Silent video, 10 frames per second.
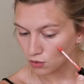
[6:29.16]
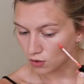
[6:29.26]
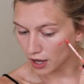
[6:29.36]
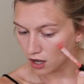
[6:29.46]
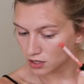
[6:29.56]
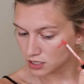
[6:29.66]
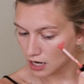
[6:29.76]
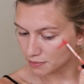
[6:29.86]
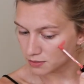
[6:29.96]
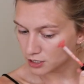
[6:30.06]
right on the
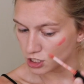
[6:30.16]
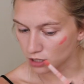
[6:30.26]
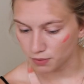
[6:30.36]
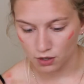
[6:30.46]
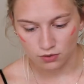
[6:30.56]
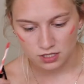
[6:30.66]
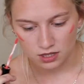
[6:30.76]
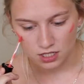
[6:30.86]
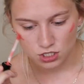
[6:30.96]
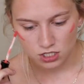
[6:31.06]
tops of my
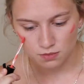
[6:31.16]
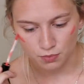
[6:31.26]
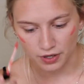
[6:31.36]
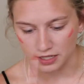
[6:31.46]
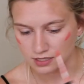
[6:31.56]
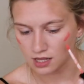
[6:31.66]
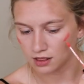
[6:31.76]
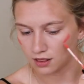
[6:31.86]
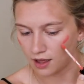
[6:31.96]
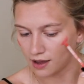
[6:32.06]
cheekbones. This just brings
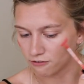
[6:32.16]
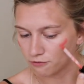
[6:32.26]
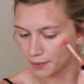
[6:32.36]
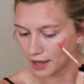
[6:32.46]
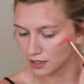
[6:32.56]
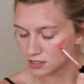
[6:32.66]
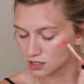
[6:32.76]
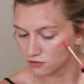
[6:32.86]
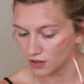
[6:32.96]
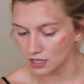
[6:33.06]
life back into
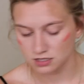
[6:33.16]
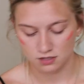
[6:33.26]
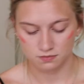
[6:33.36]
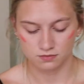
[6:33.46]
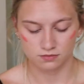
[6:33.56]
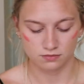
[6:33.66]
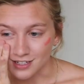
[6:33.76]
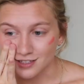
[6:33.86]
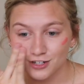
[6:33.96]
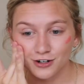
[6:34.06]
the face.
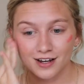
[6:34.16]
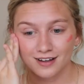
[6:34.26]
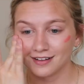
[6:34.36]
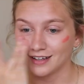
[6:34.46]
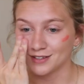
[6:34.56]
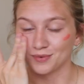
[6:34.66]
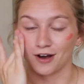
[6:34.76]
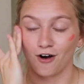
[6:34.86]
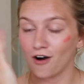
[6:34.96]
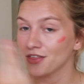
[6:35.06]
The secret is
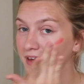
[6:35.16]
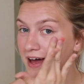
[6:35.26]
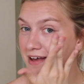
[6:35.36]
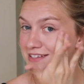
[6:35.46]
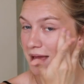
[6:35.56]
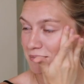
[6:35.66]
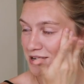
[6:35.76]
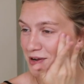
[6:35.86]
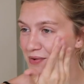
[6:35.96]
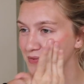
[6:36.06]
what all the gals have
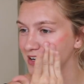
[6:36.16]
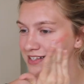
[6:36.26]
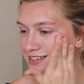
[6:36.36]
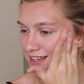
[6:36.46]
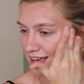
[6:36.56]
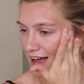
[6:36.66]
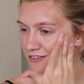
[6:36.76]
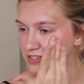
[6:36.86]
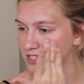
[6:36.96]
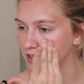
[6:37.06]
been doing recently.
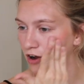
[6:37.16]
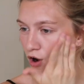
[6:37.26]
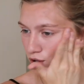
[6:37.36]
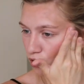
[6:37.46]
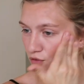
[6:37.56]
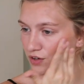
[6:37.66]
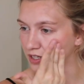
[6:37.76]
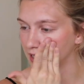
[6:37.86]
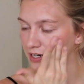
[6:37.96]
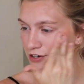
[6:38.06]
I've seen it all over
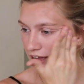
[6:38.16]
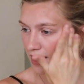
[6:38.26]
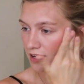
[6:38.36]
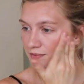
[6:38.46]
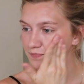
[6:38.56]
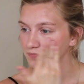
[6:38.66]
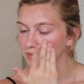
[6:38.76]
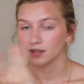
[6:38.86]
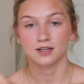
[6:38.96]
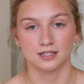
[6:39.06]
the internet.
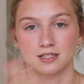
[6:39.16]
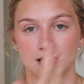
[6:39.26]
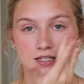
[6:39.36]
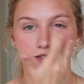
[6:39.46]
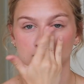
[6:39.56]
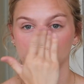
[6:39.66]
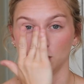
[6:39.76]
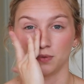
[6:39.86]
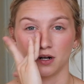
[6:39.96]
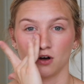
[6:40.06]
It's this.
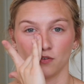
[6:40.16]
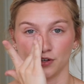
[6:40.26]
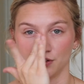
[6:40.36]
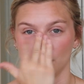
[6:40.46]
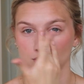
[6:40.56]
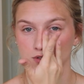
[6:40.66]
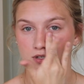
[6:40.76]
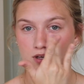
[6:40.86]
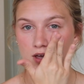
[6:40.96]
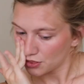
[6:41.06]
You put it over your nose.
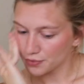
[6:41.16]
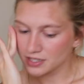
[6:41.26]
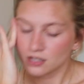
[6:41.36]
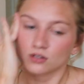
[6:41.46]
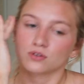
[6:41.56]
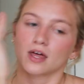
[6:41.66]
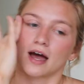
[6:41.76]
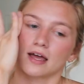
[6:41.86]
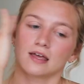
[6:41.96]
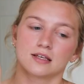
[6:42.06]
The reason you do
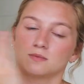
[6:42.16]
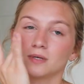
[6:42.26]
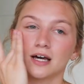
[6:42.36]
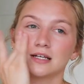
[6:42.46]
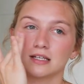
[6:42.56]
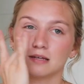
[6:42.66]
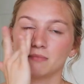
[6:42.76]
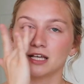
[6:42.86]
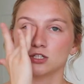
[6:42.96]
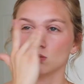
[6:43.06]
that is because it
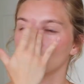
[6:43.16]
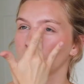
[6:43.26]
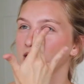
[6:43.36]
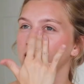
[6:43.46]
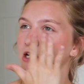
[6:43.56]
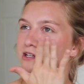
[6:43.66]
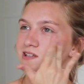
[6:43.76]
makes you look like you're